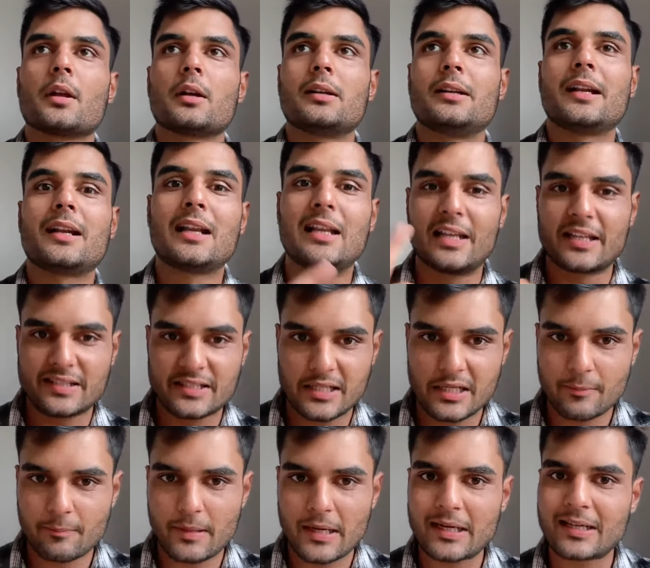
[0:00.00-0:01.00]
did
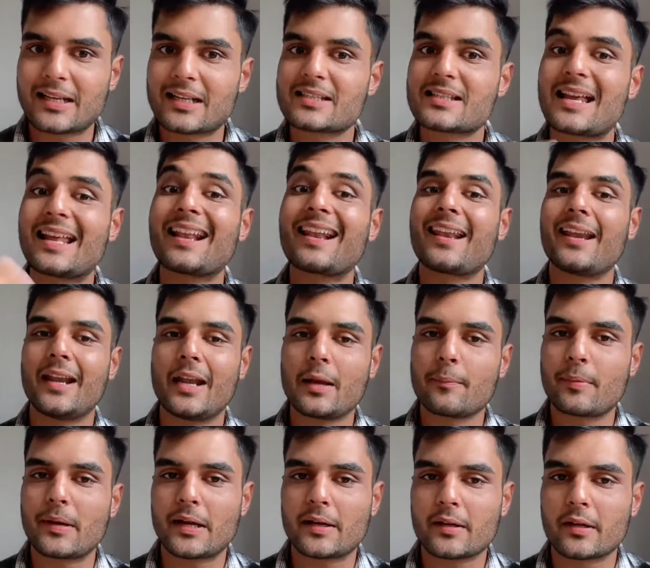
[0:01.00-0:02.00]
listening practice and reading
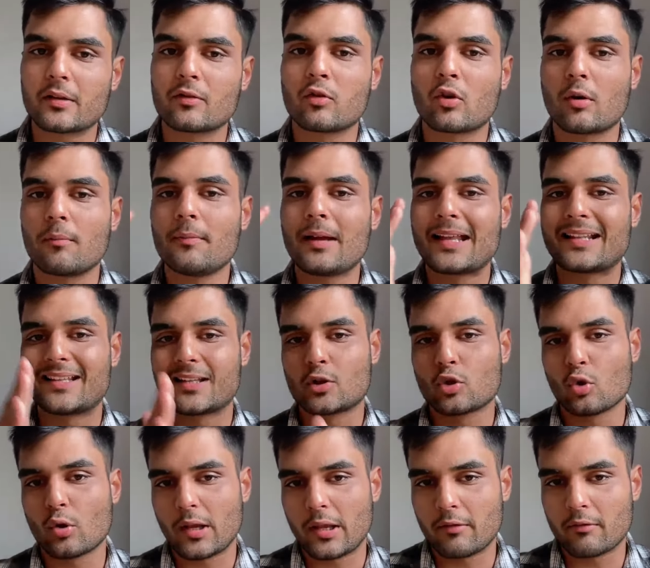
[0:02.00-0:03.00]
practice from
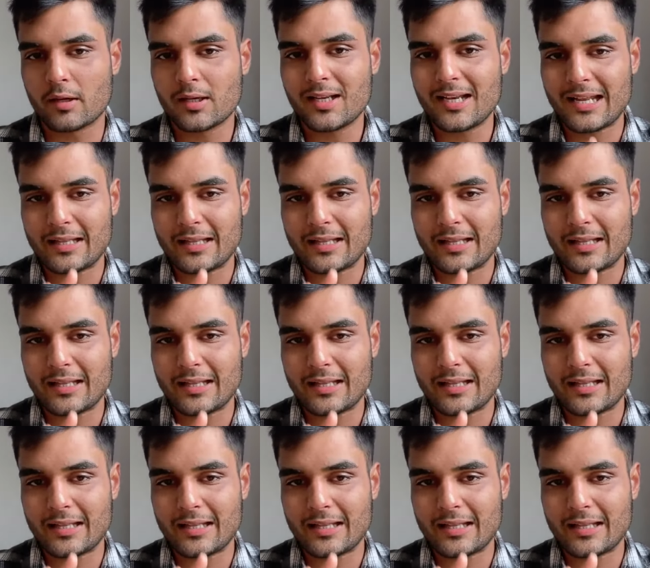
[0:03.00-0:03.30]
Edito A1,